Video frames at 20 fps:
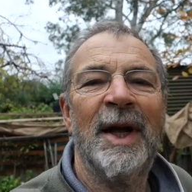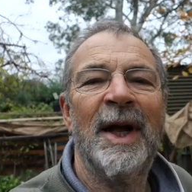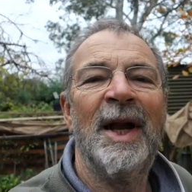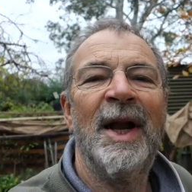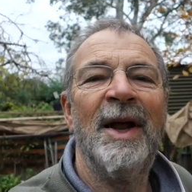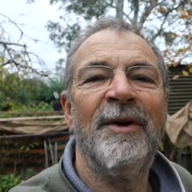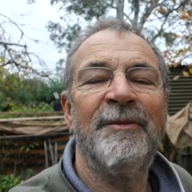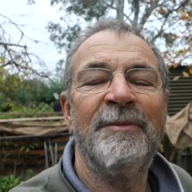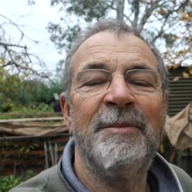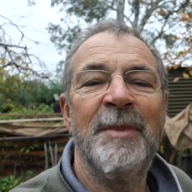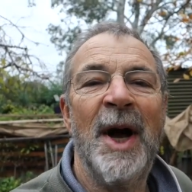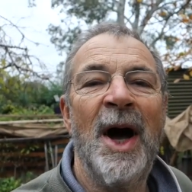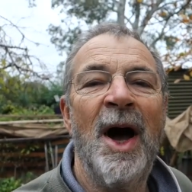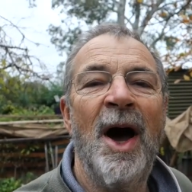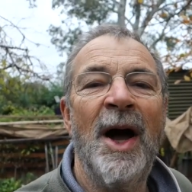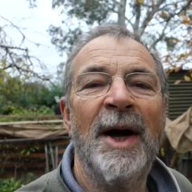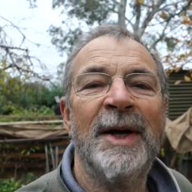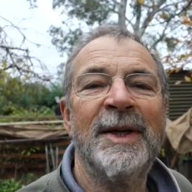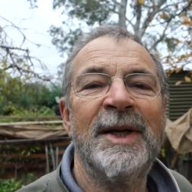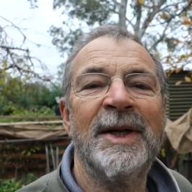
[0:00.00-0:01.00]
Left
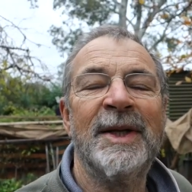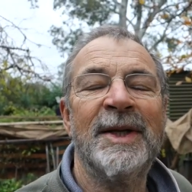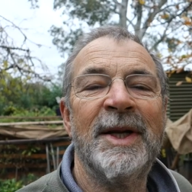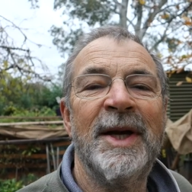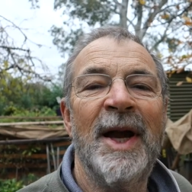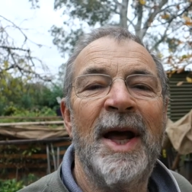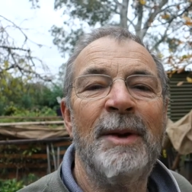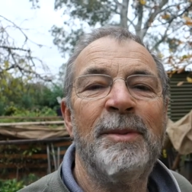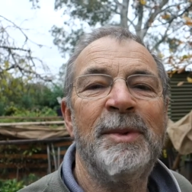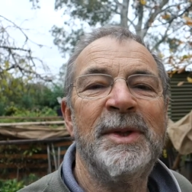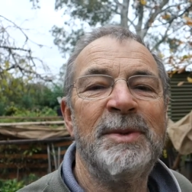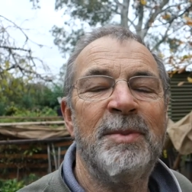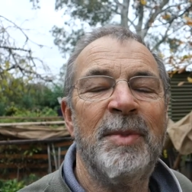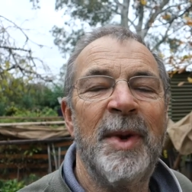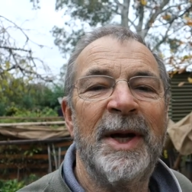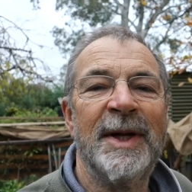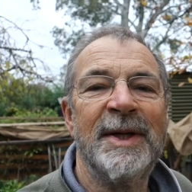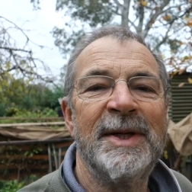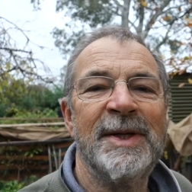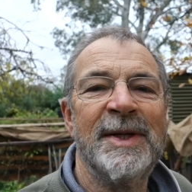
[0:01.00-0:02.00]
behind at the neighbour's
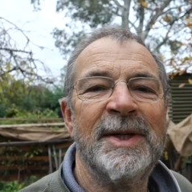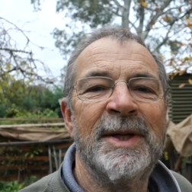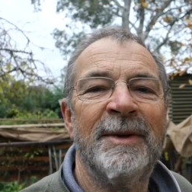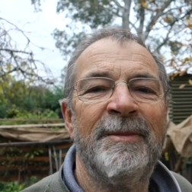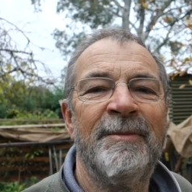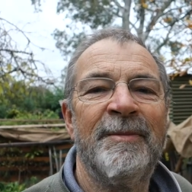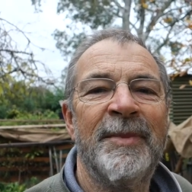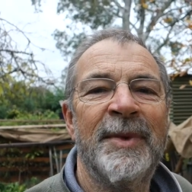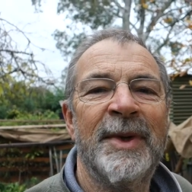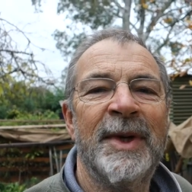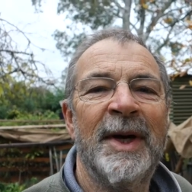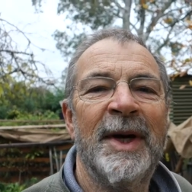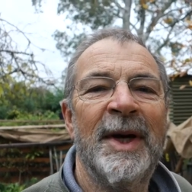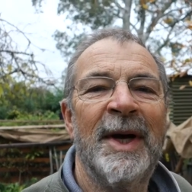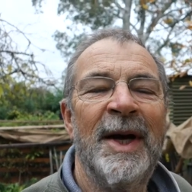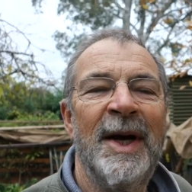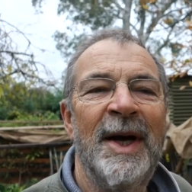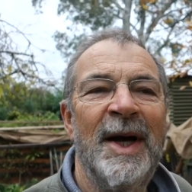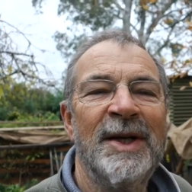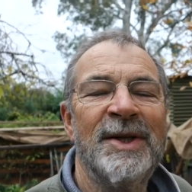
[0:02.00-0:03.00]
place.
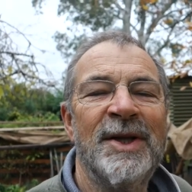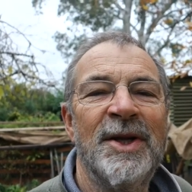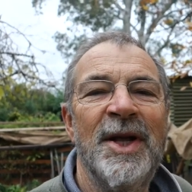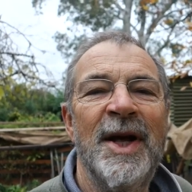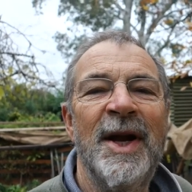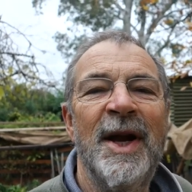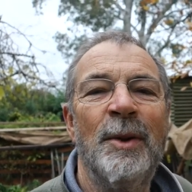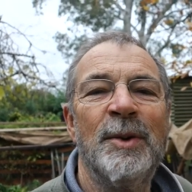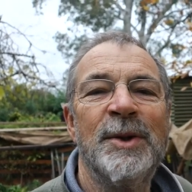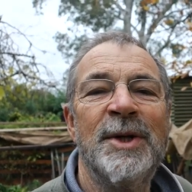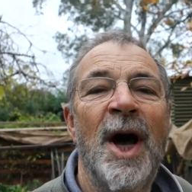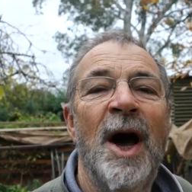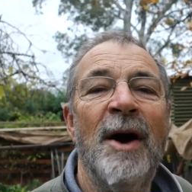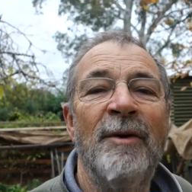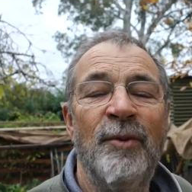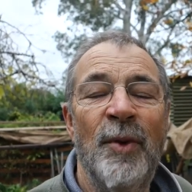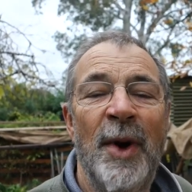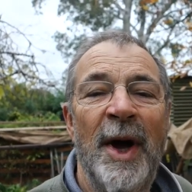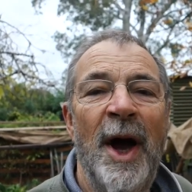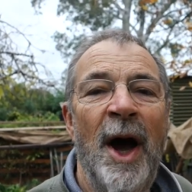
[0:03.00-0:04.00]
So then I was
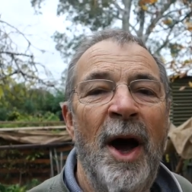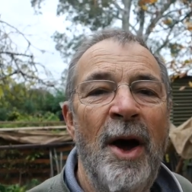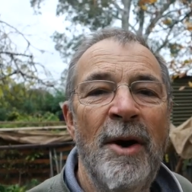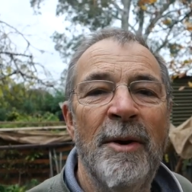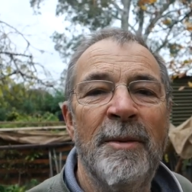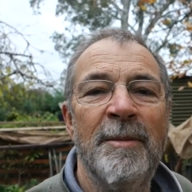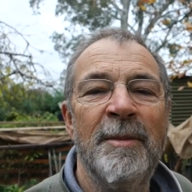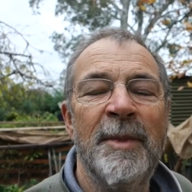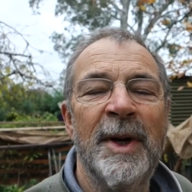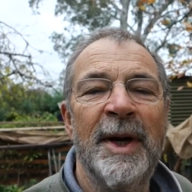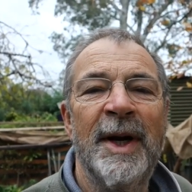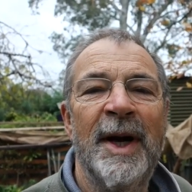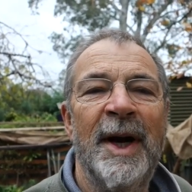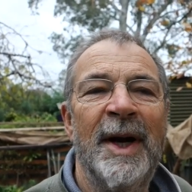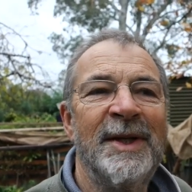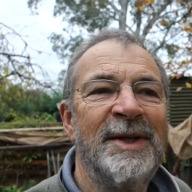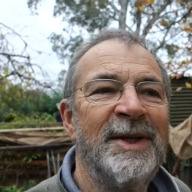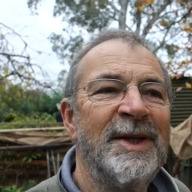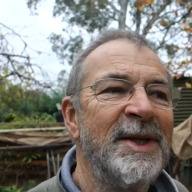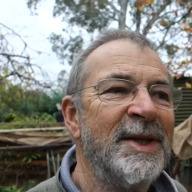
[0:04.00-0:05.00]
halfway home and I
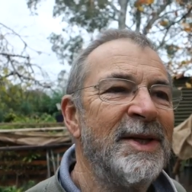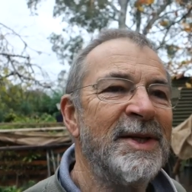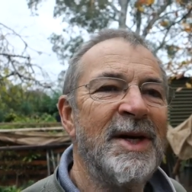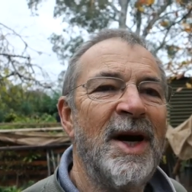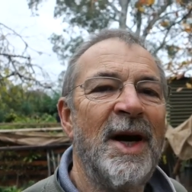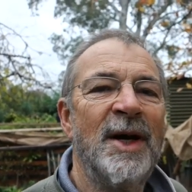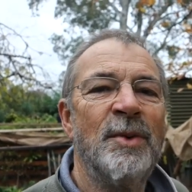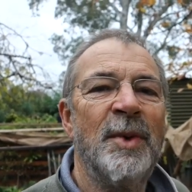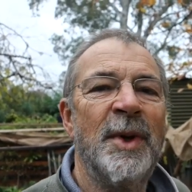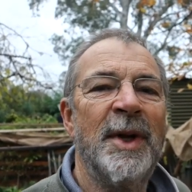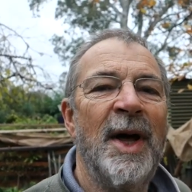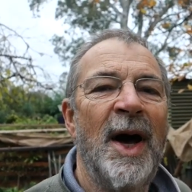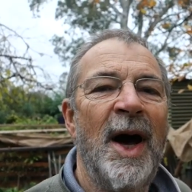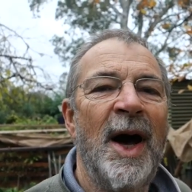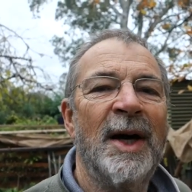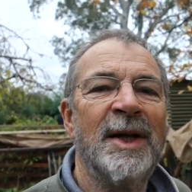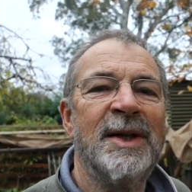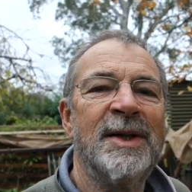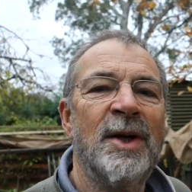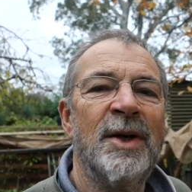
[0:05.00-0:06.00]
had to decide whether
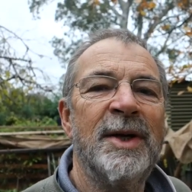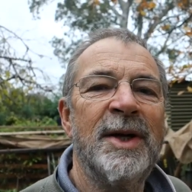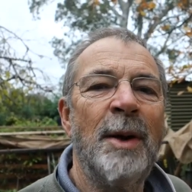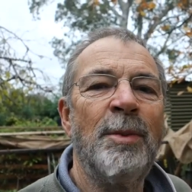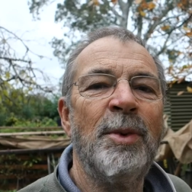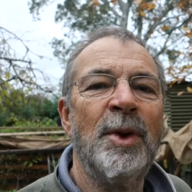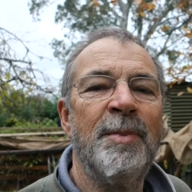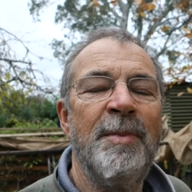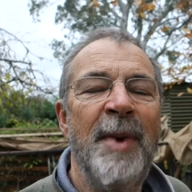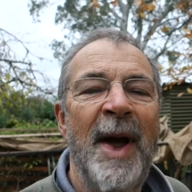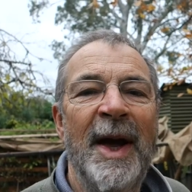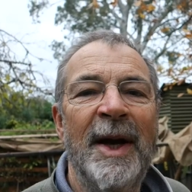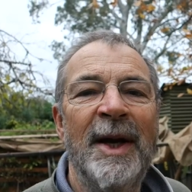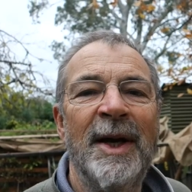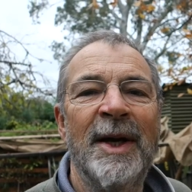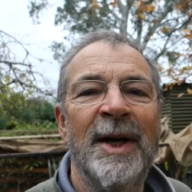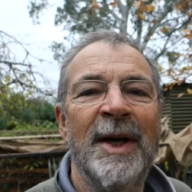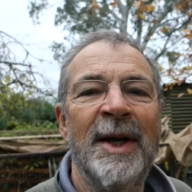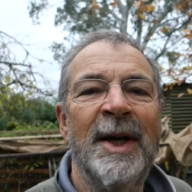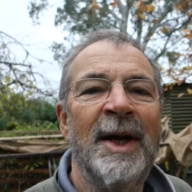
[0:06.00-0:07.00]
I doubled back
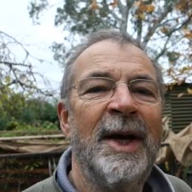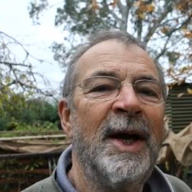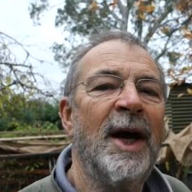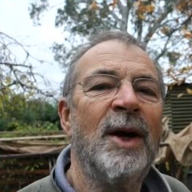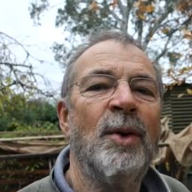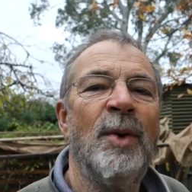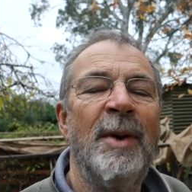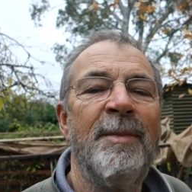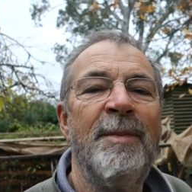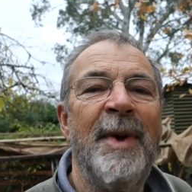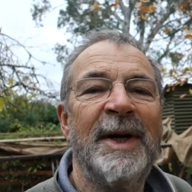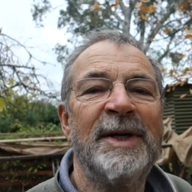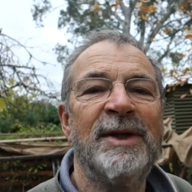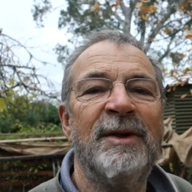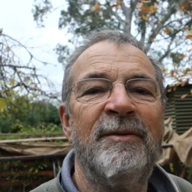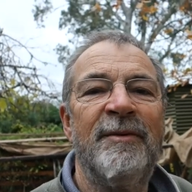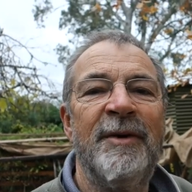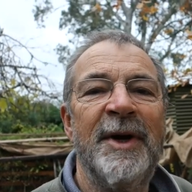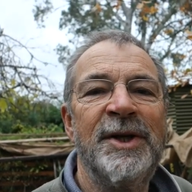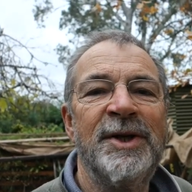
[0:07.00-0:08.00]
and went back to
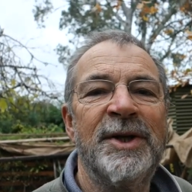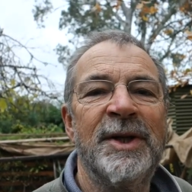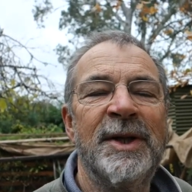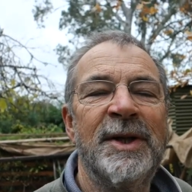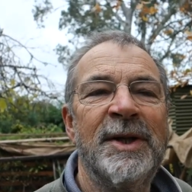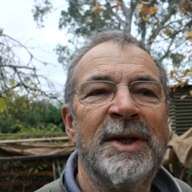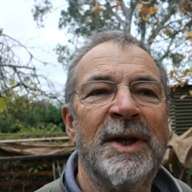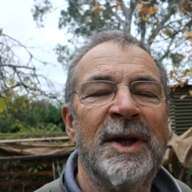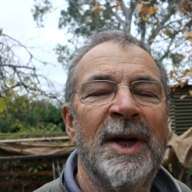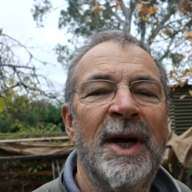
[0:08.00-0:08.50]
fetch it.